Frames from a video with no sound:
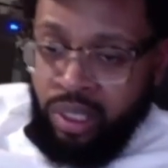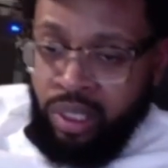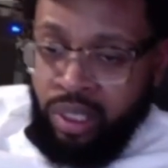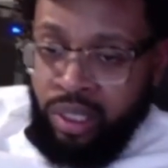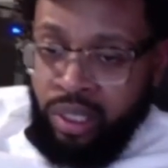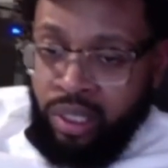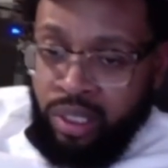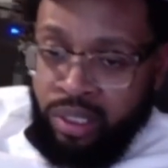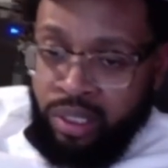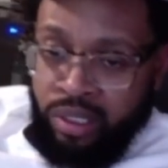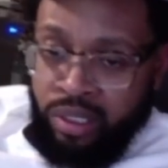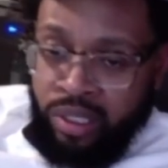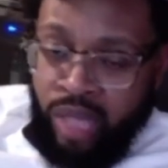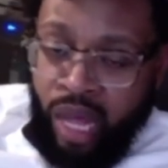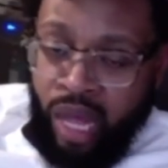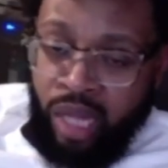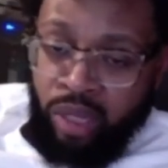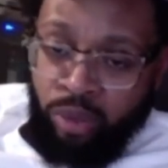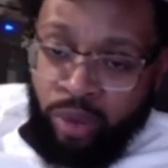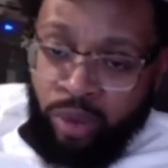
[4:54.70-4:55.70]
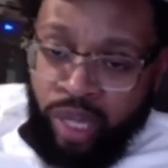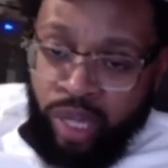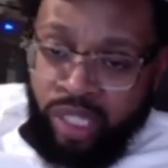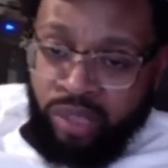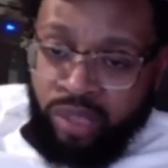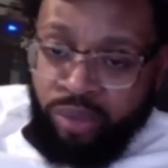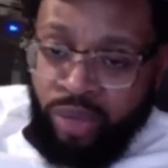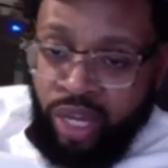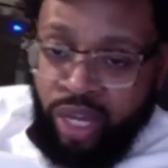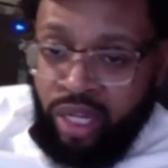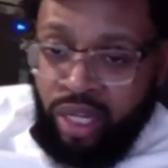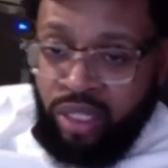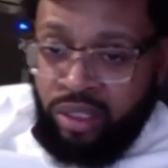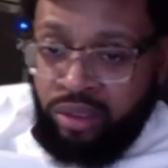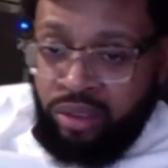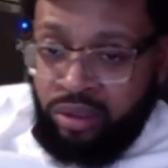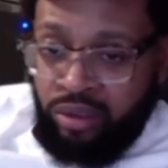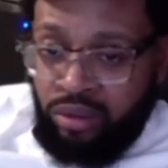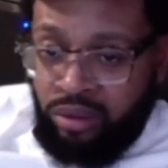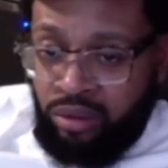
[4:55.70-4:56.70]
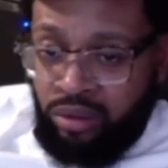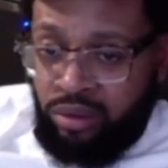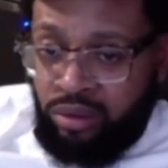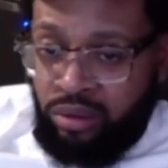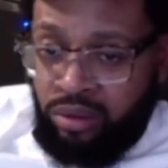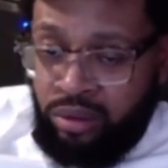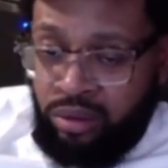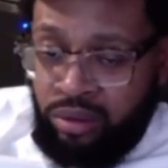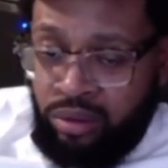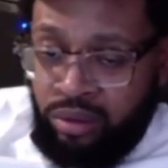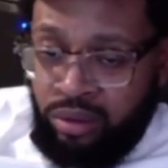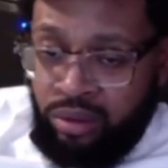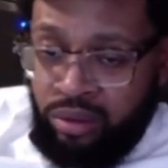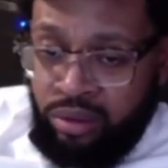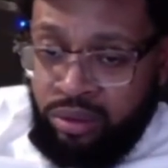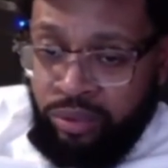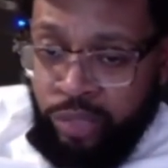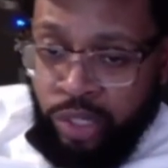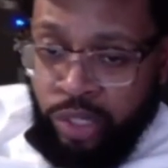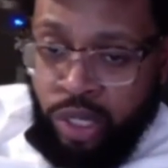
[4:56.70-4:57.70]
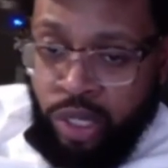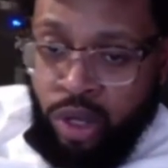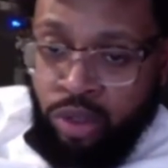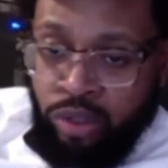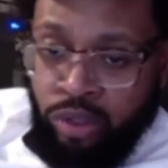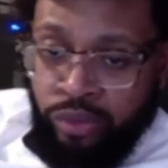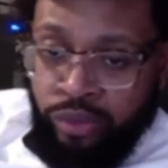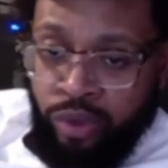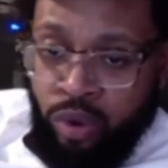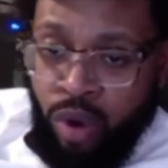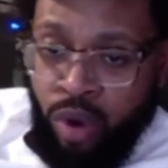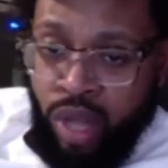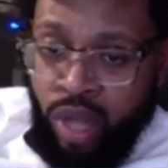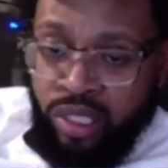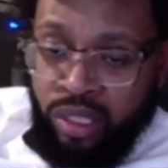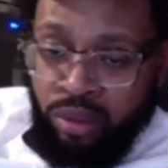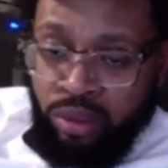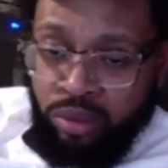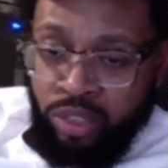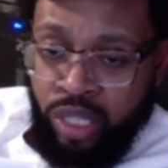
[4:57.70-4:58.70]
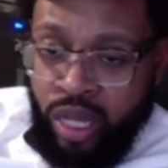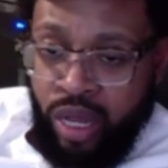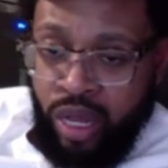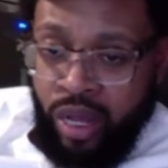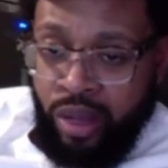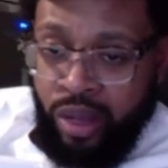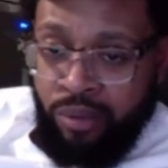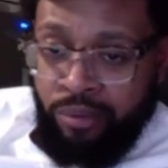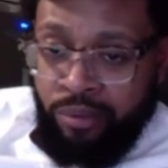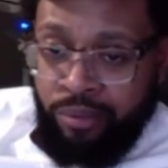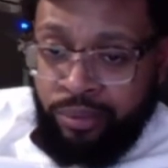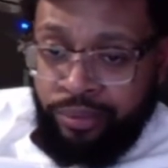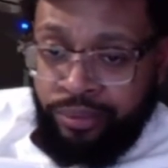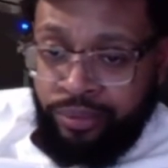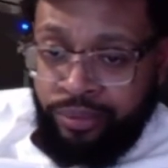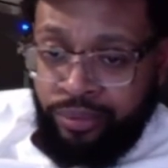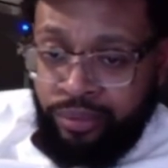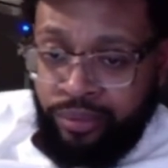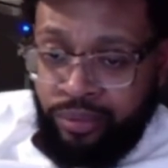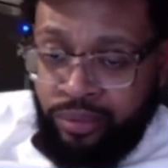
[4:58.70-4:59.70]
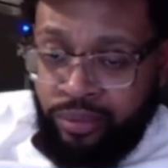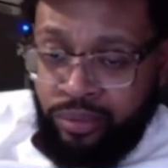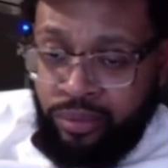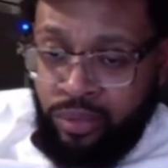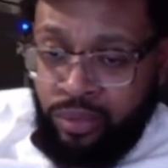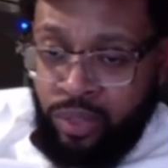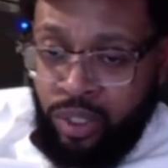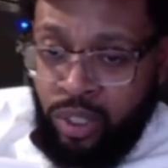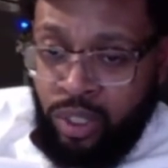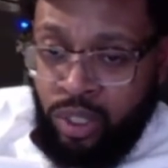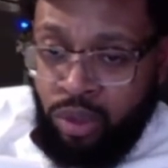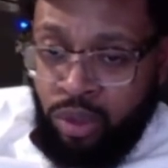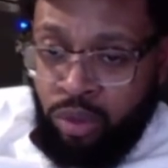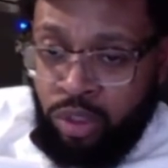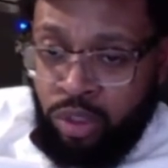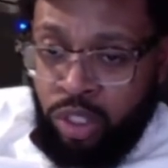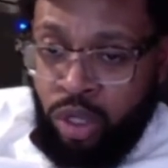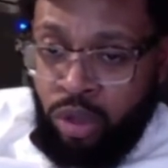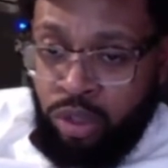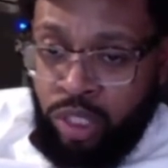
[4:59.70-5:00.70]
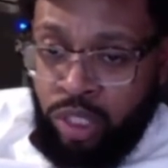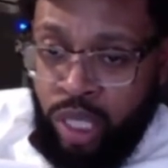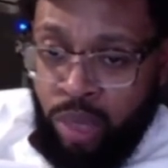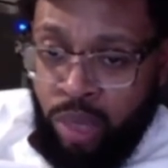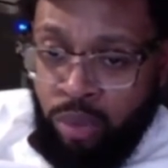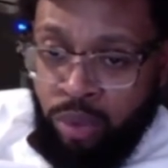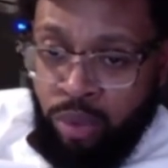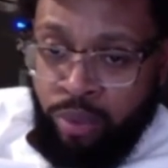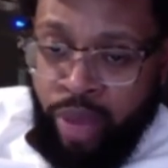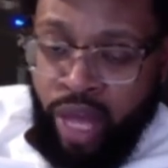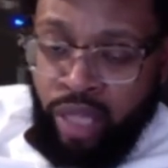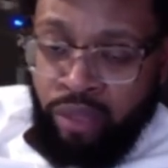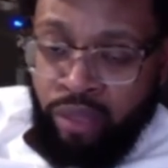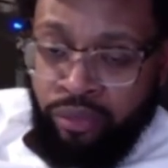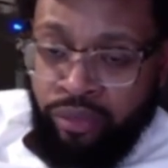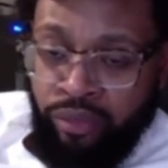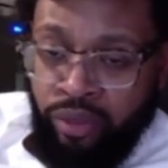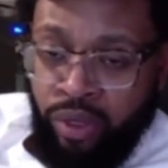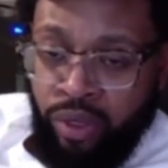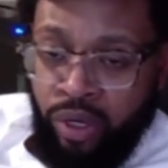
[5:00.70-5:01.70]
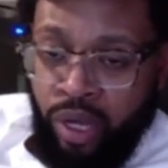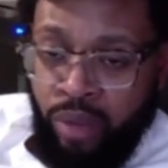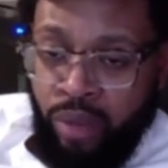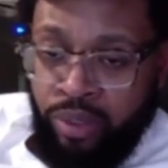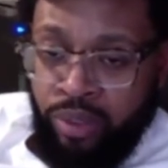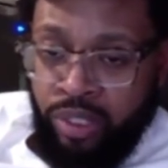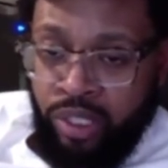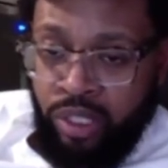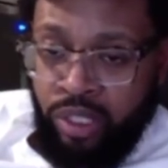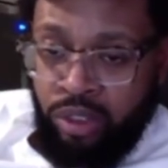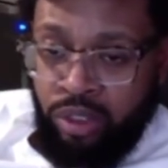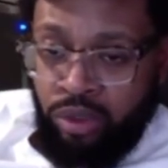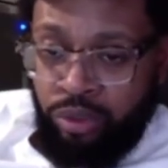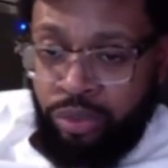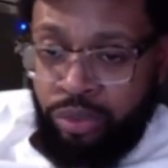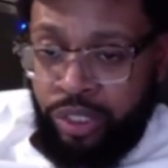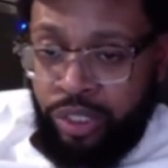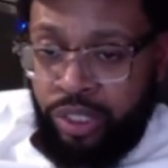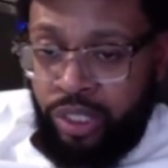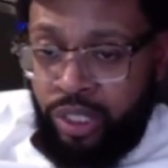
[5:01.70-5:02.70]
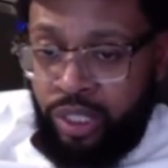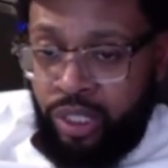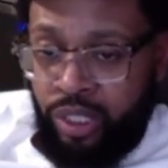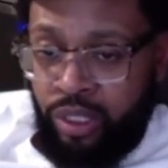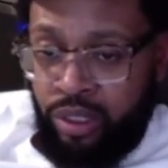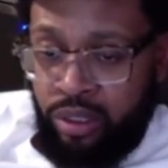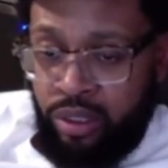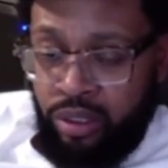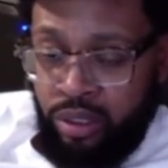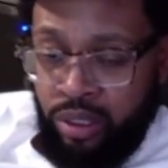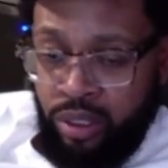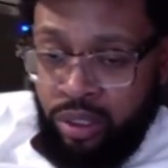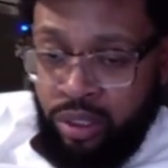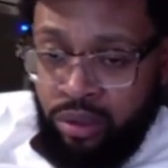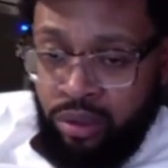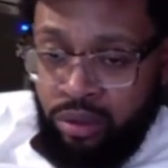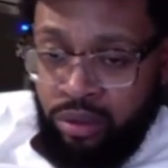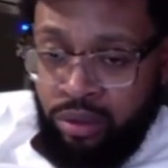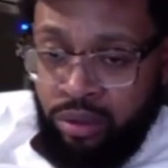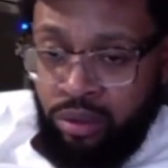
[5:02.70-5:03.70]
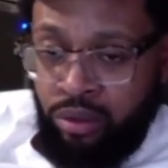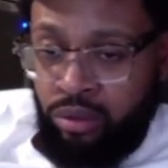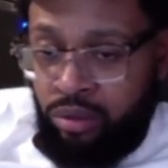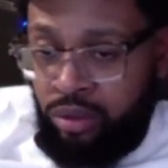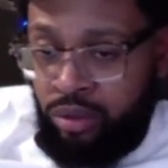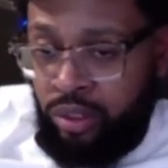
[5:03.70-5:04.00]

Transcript: solid resume, been coaching for quite some time, was coaching up with Matt LaFleur up in Central Michigan, so, and